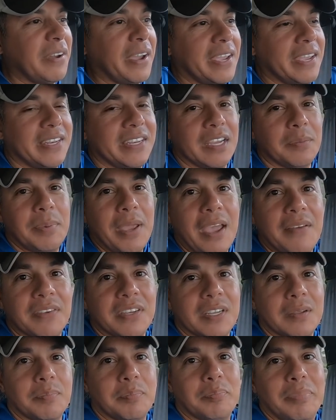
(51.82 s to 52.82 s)
If I end up
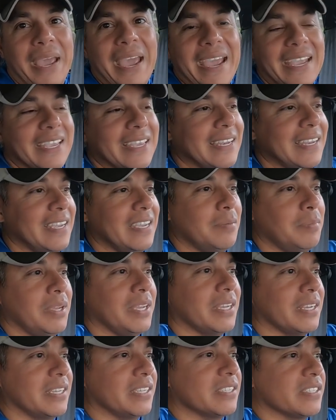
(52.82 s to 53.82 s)
having to pack it in
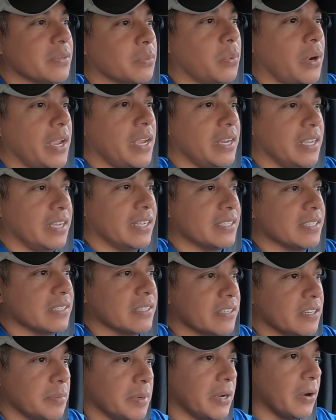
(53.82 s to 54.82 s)
because the rain gets a
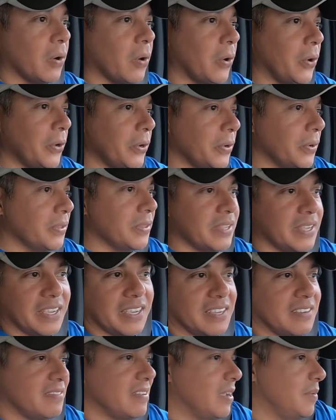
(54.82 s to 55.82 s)
little bit harder,
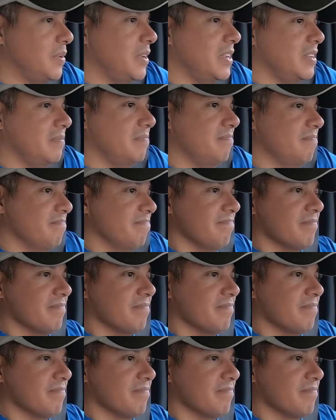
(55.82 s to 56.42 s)
then, I mean,